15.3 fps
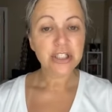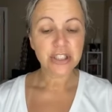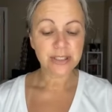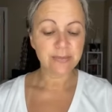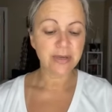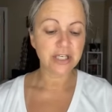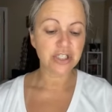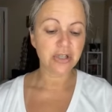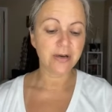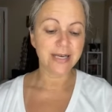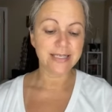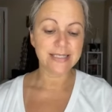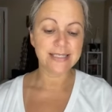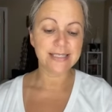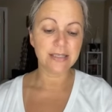just make sure it
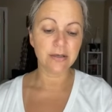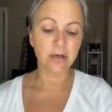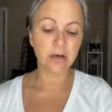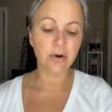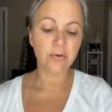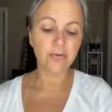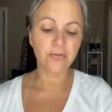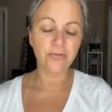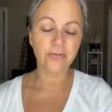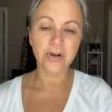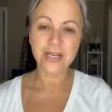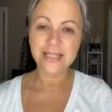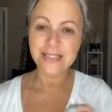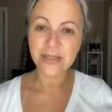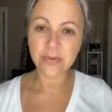is silicone
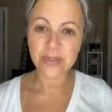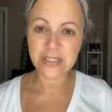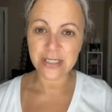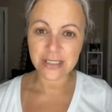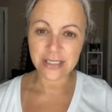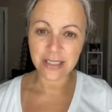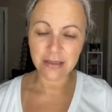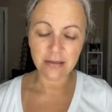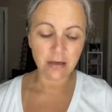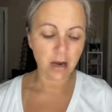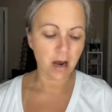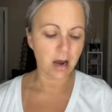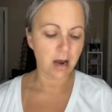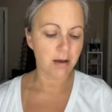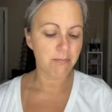free so it doesn't
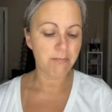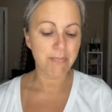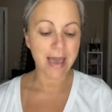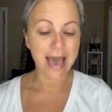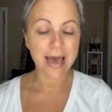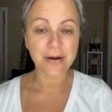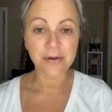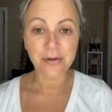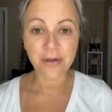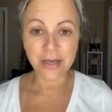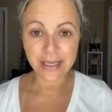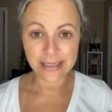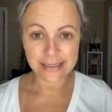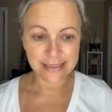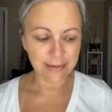battle
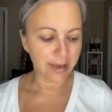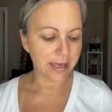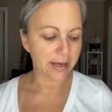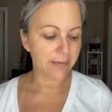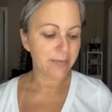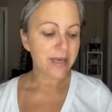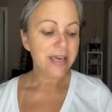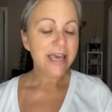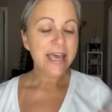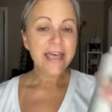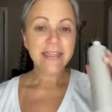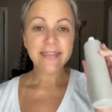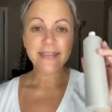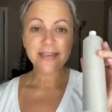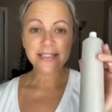against the makeup.
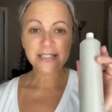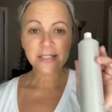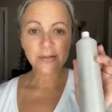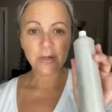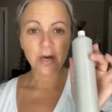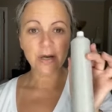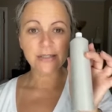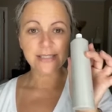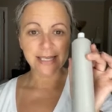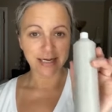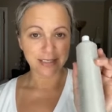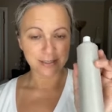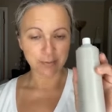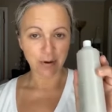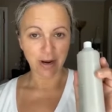This
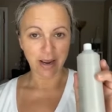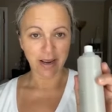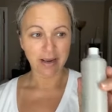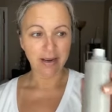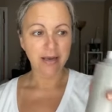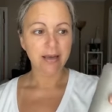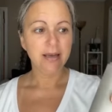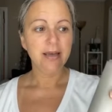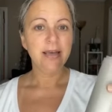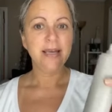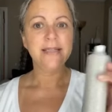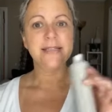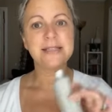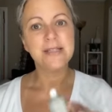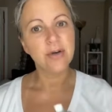setting spray
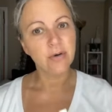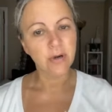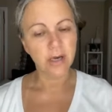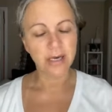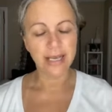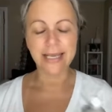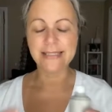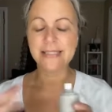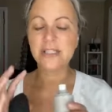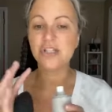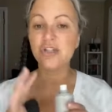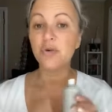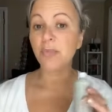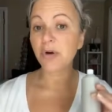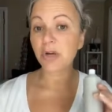is so good. It's
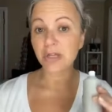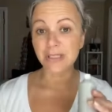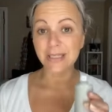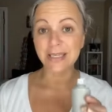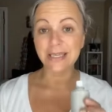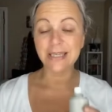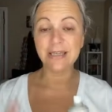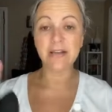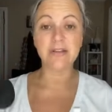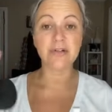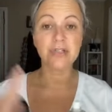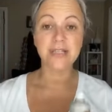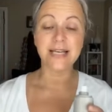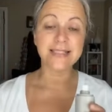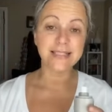super clean.
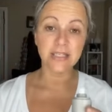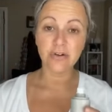There's less